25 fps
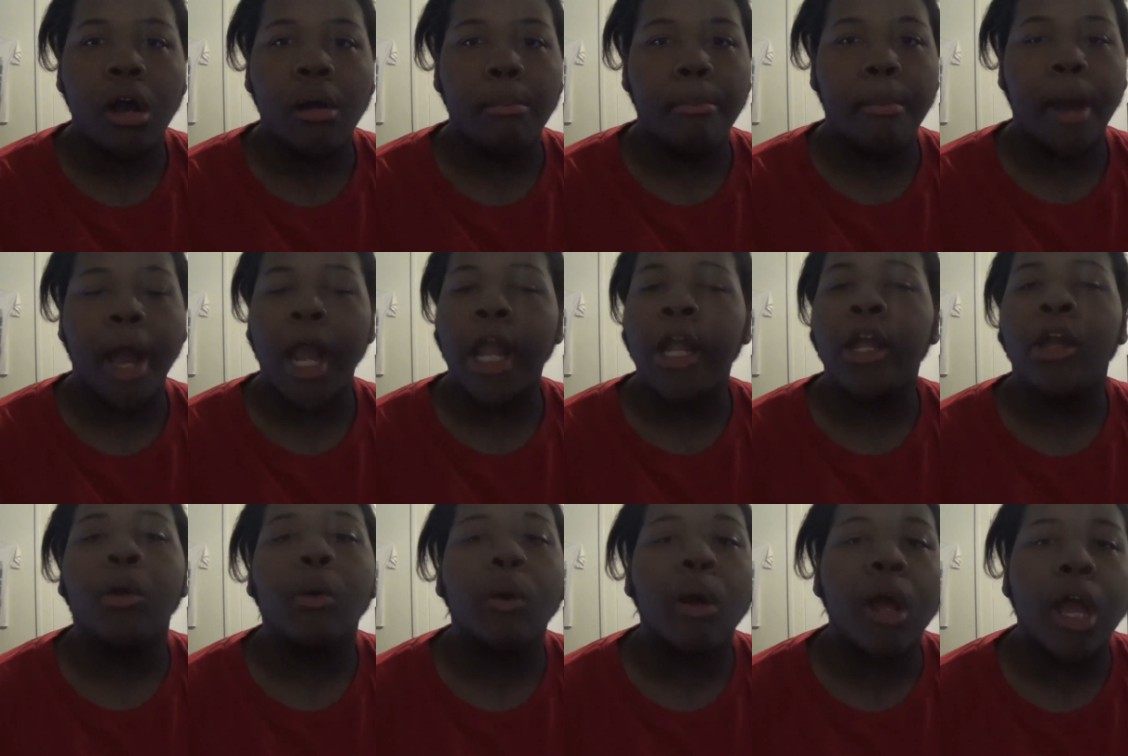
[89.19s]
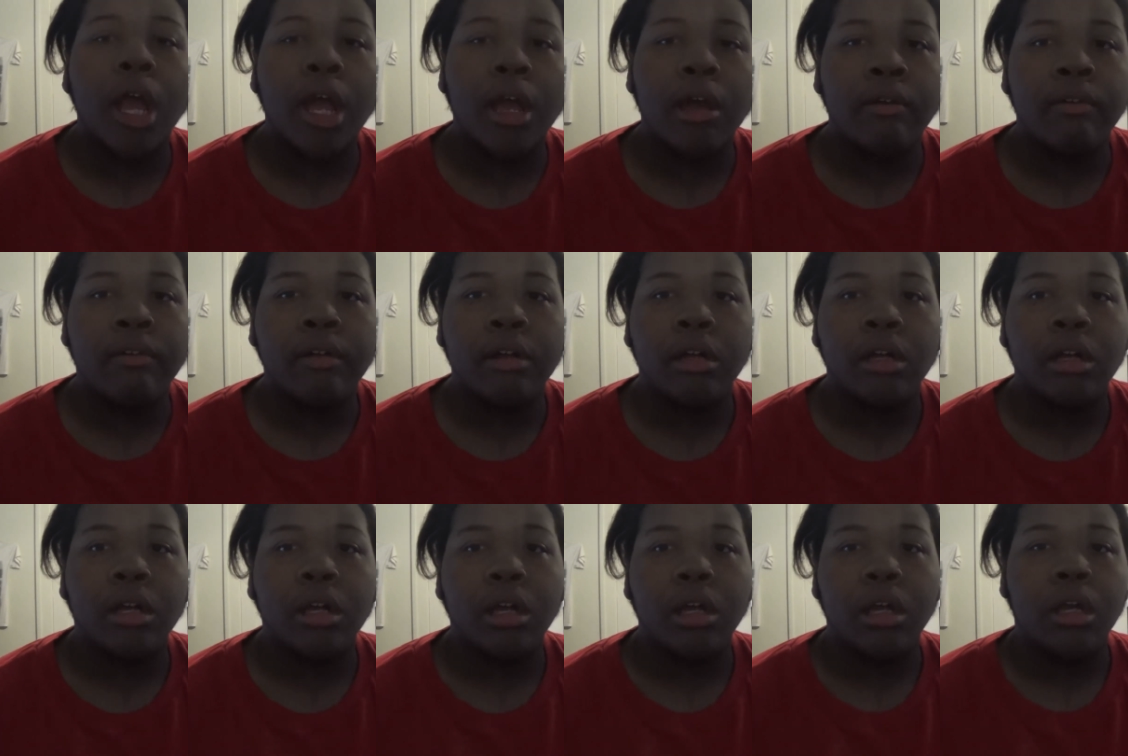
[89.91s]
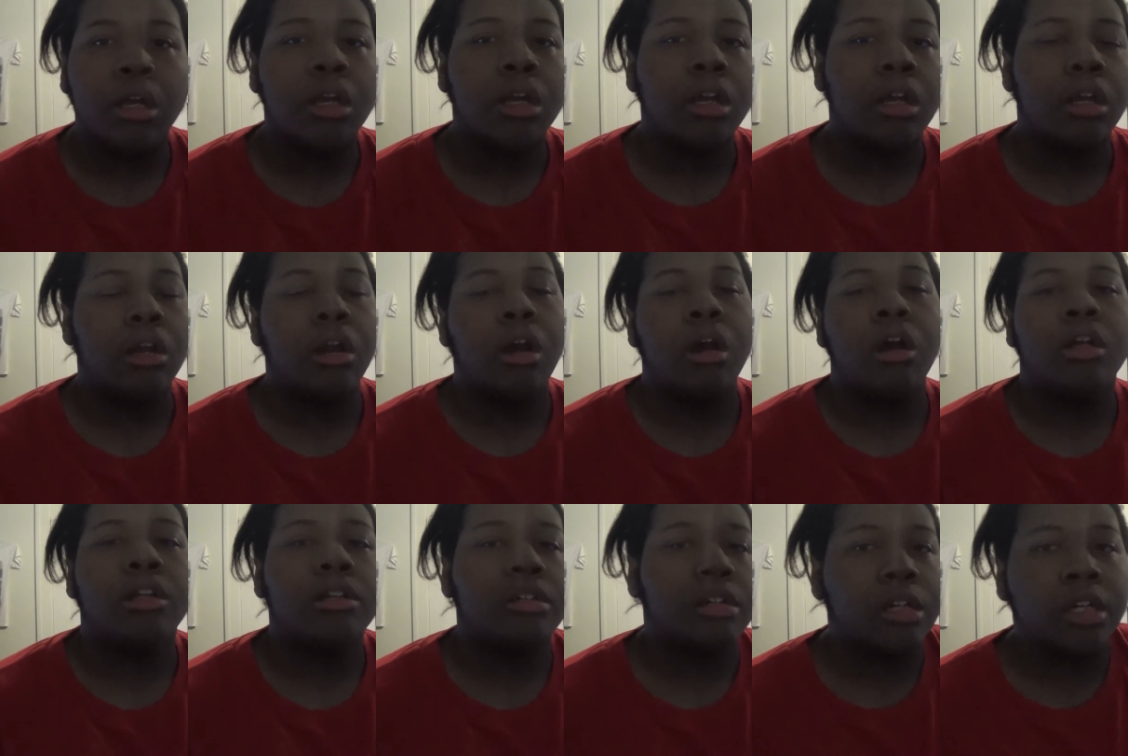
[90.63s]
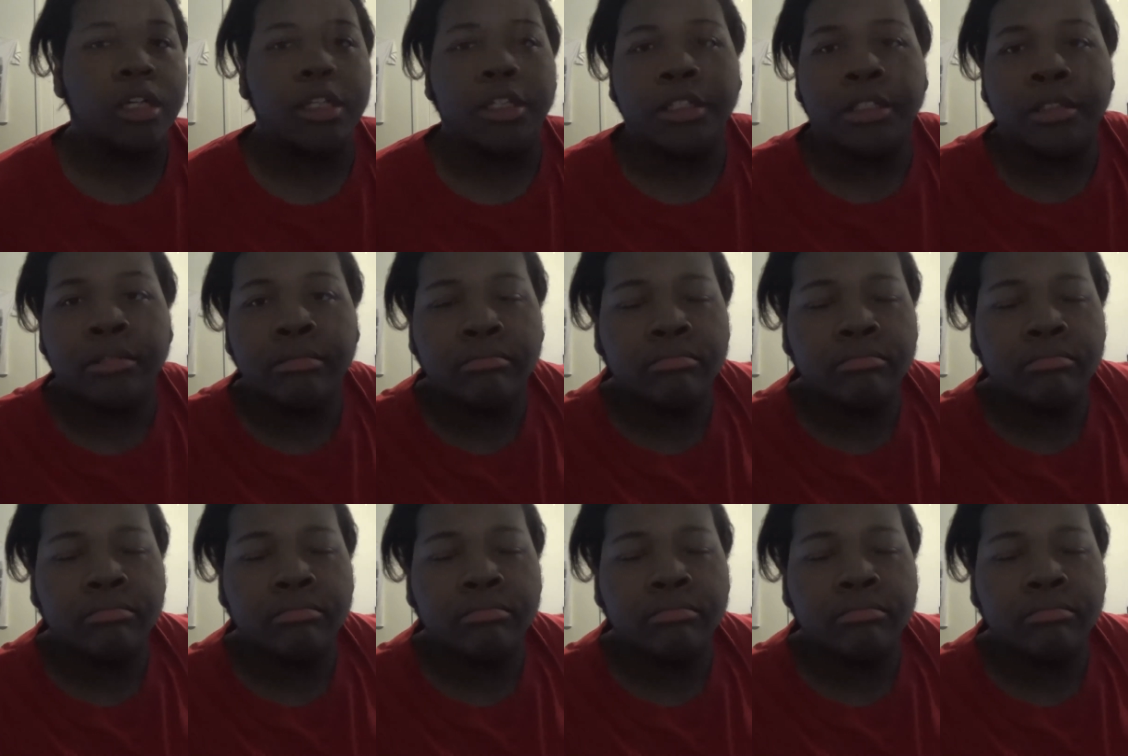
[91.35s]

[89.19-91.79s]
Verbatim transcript: Minecraft and all the other